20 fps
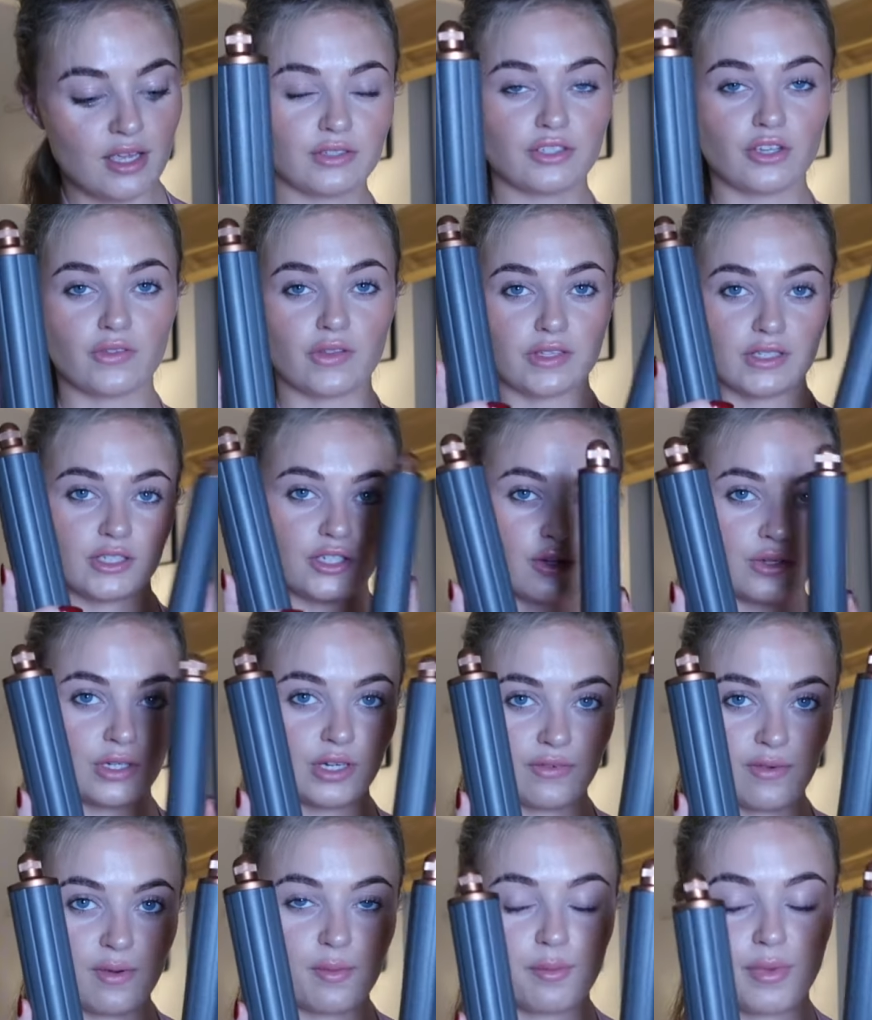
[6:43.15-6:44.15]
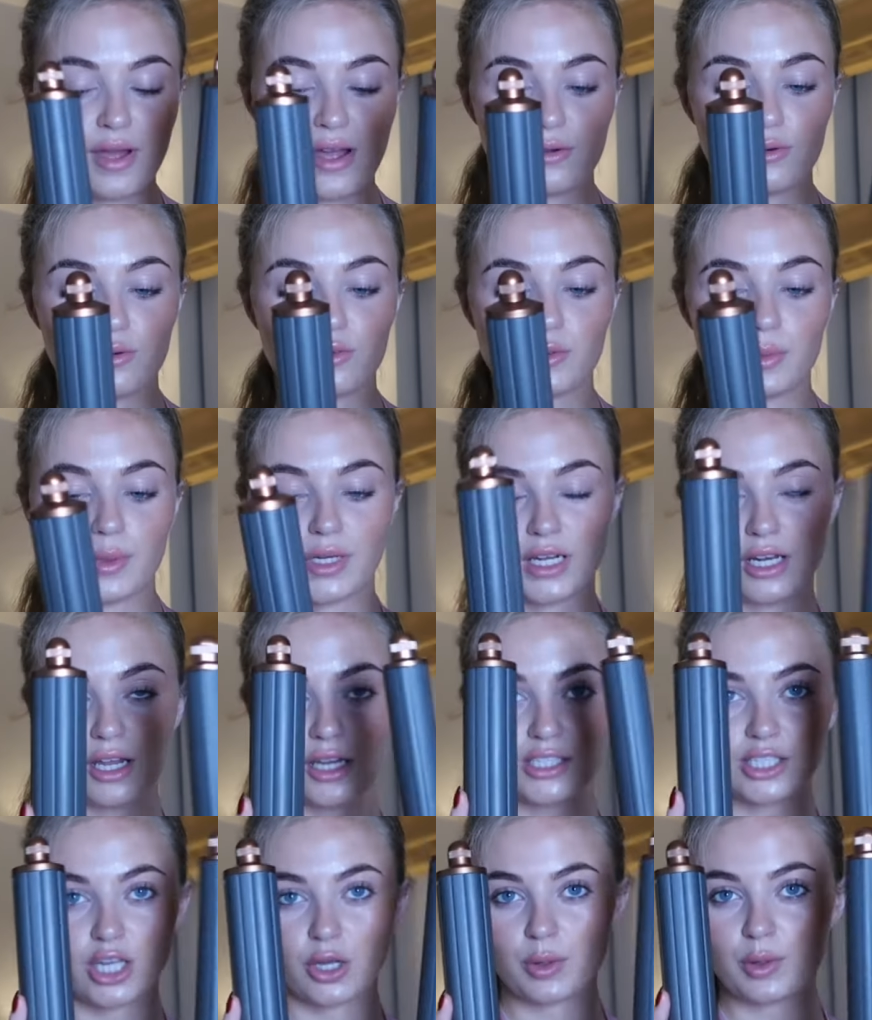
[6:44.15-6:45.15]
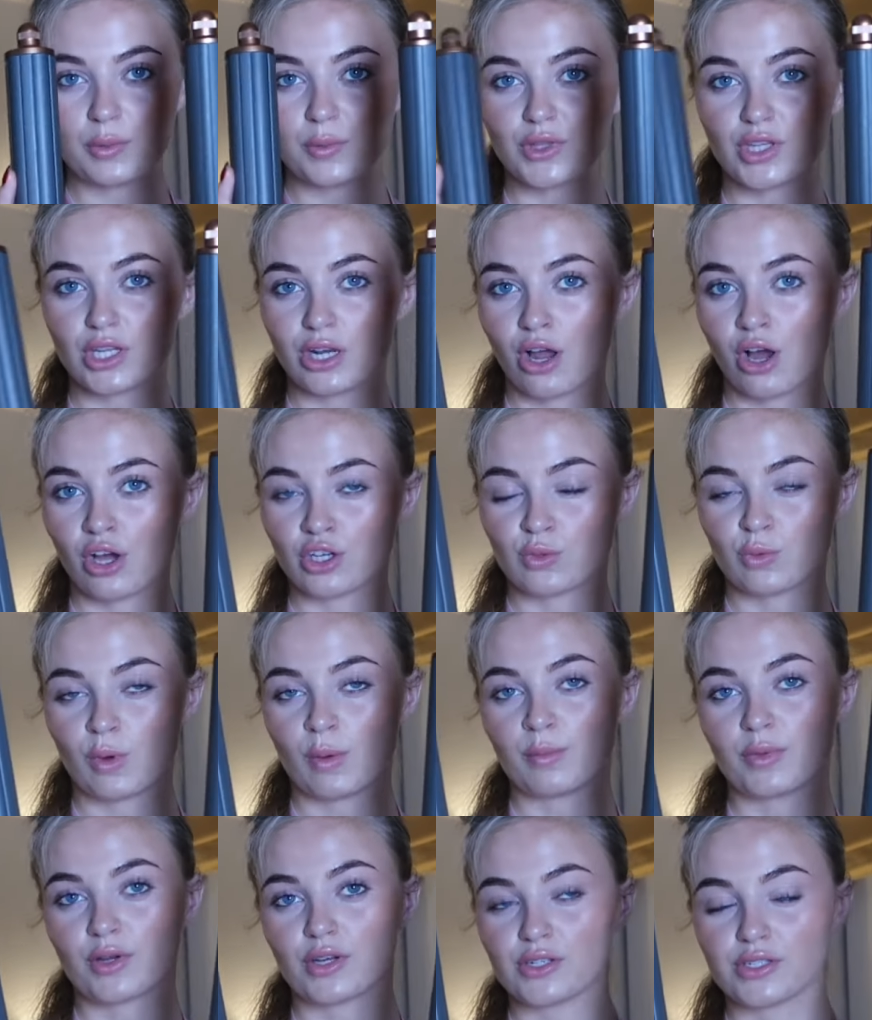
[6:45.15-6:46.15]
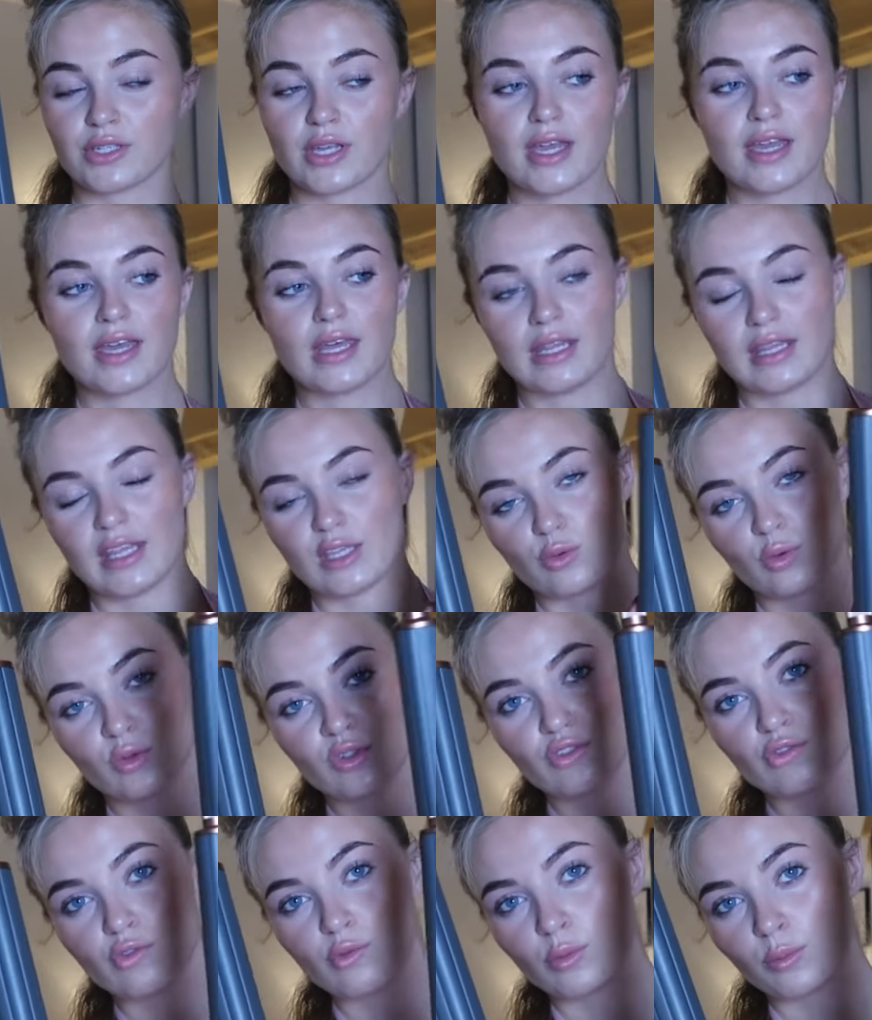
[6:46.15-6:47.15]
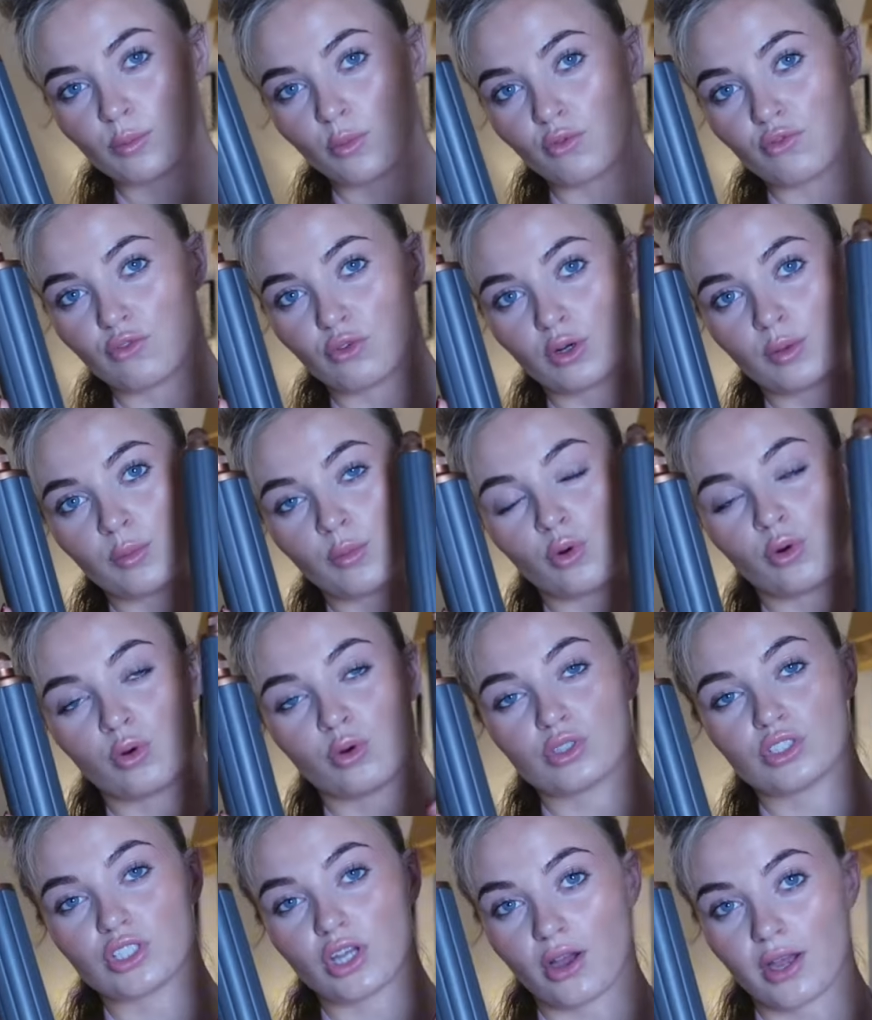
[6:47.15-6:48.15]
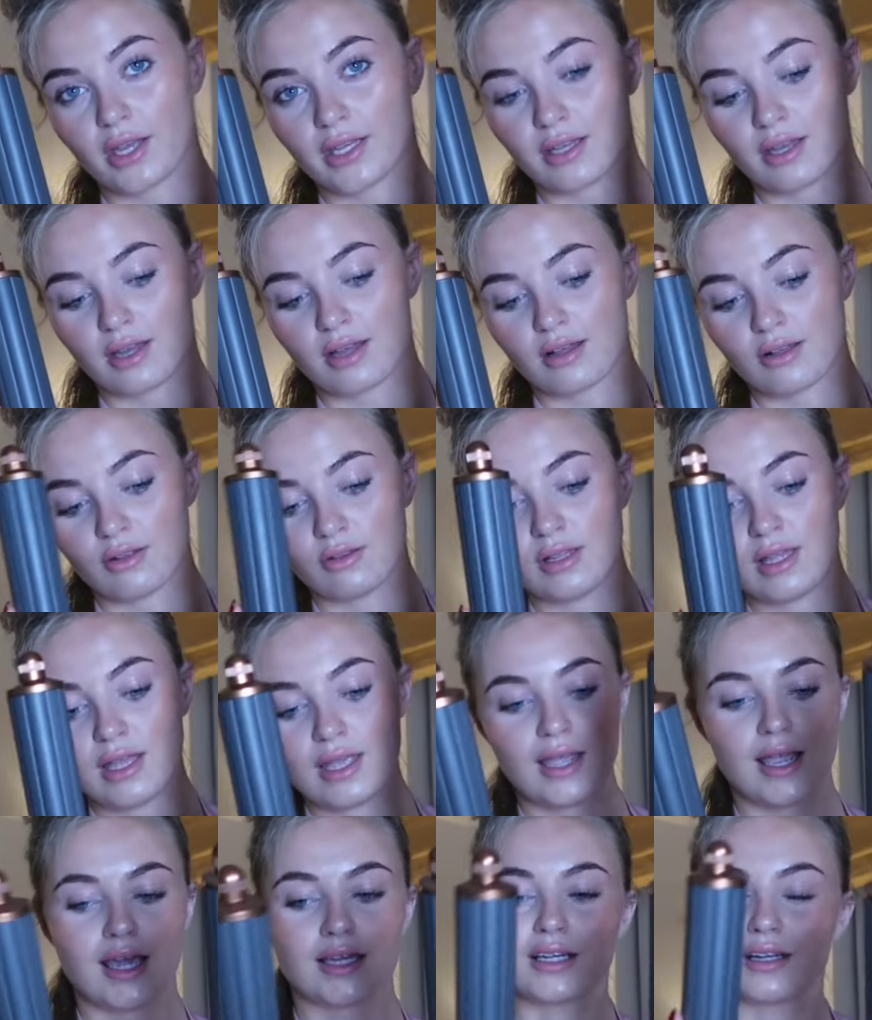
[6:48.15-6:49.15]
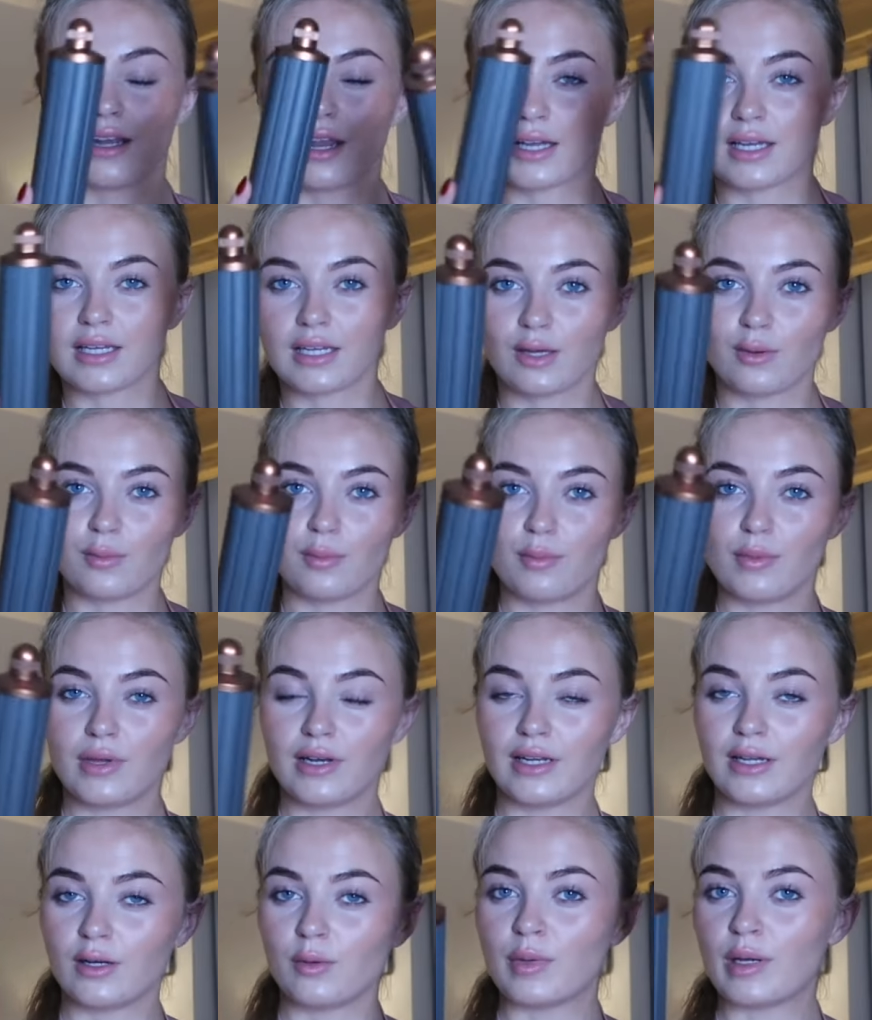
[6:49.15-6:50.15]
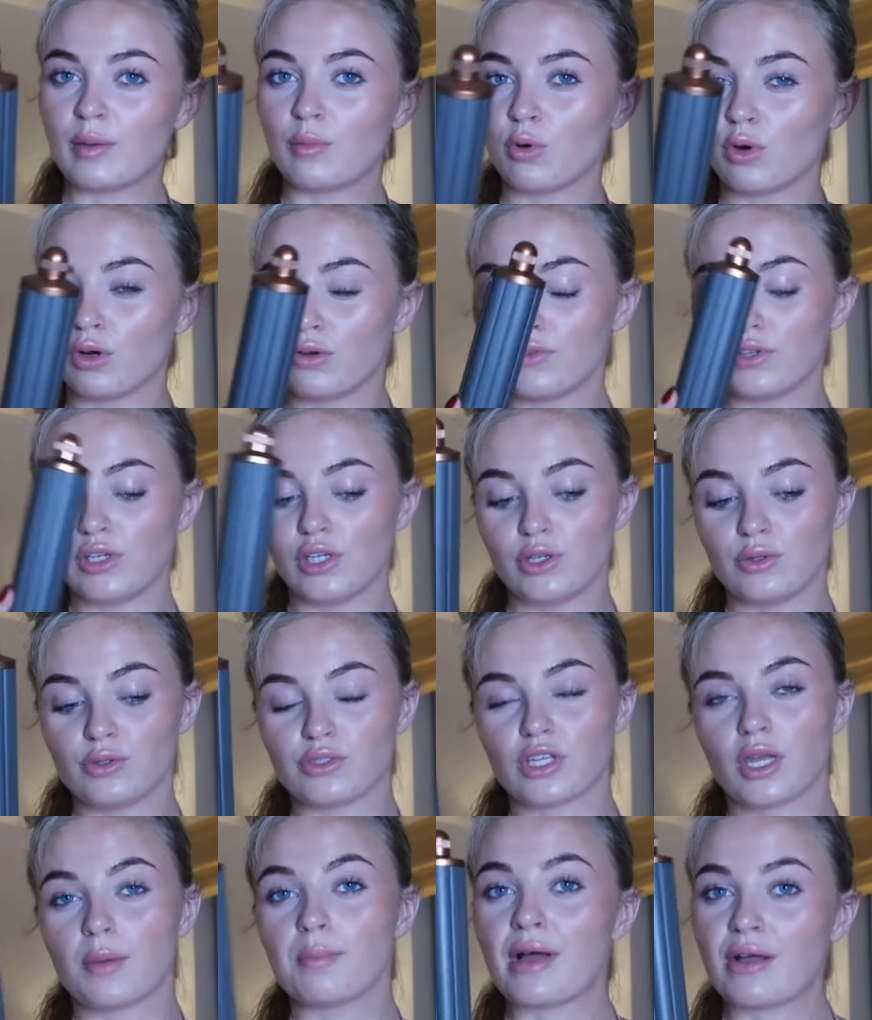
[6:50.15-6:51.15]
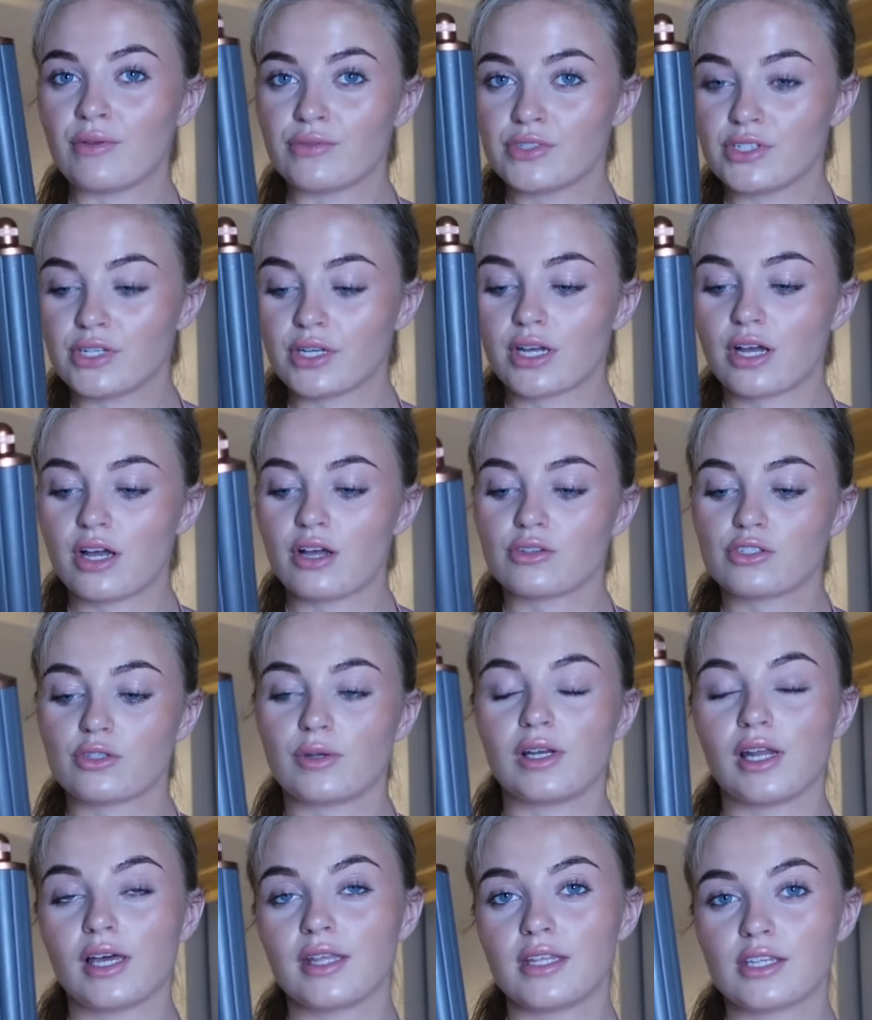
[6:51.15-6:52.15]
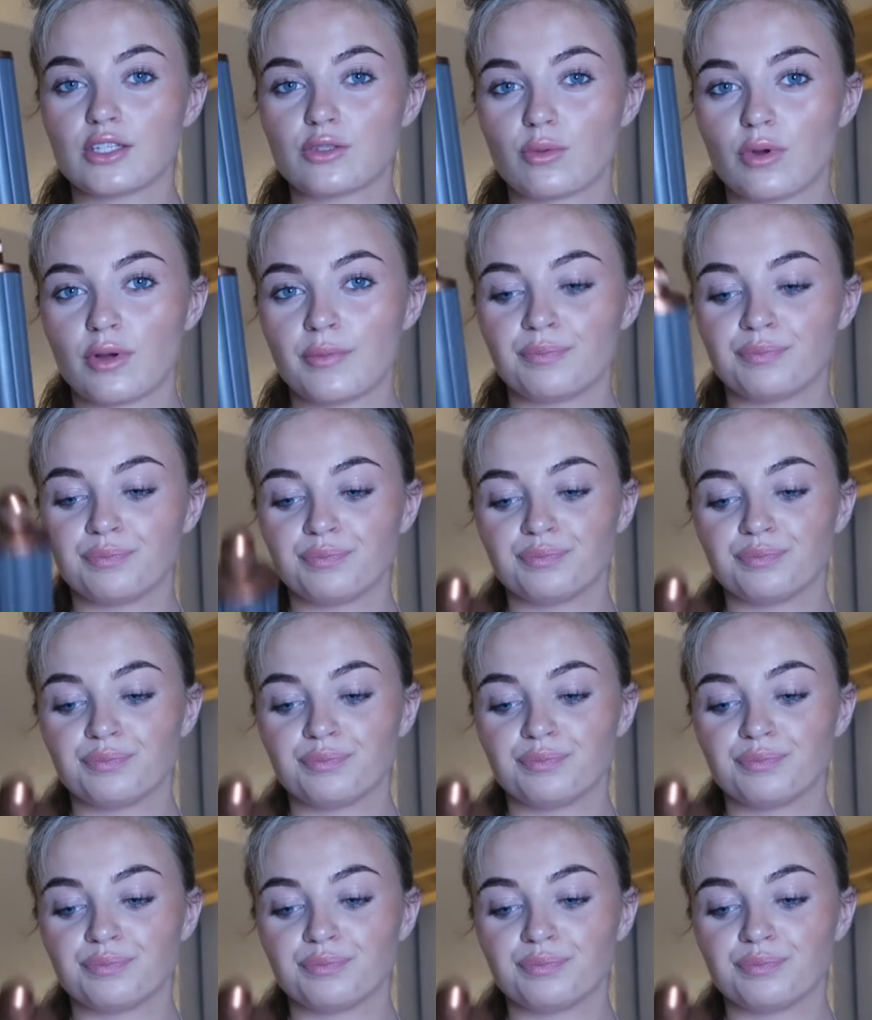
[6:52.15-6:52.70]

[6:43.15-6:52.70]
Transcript: So there's two different barrels, but I like to go in with the larger one because this one's for a more tight curl, and I like a little bit more of a looser, bouncier curl, so I like this one.